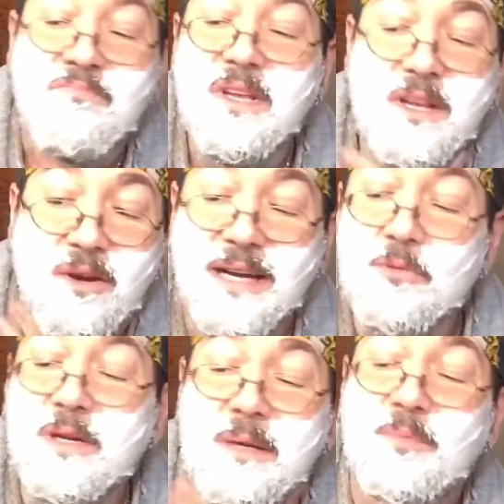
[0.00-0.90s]
You know, I
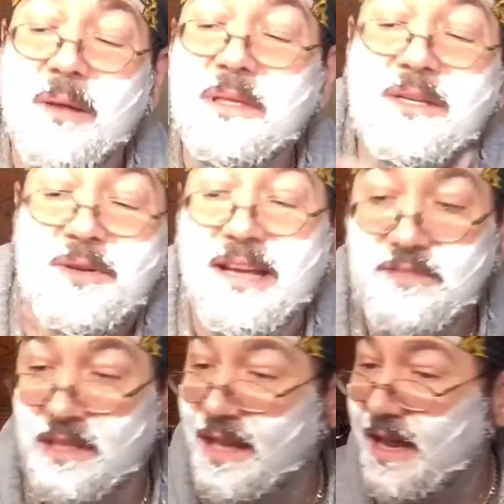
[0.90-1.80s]
really probably don't have
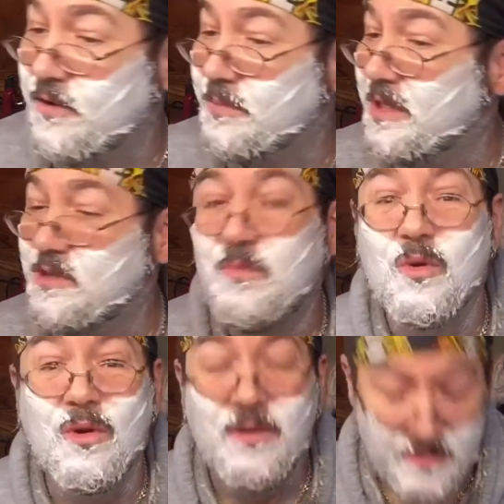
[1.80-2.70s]
to lather much
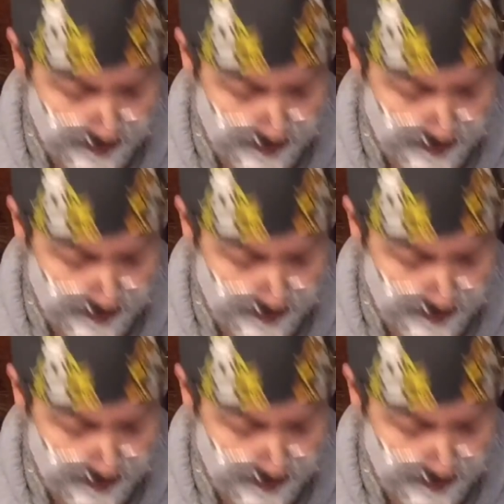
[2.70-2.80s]
more,